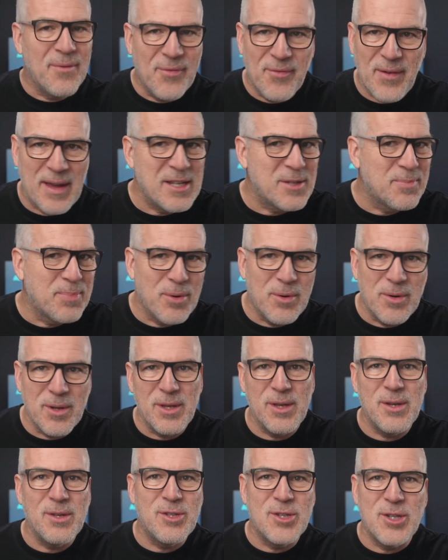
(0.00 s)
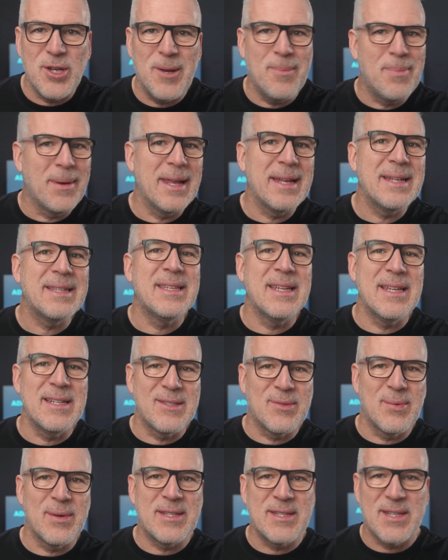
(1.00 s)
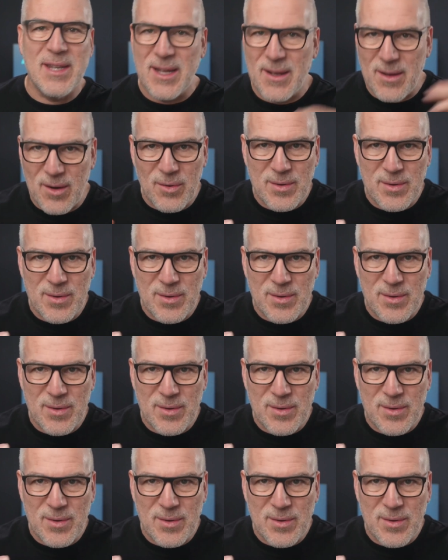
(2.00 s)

Facebook, YouTube, LinkedIn, Twitter,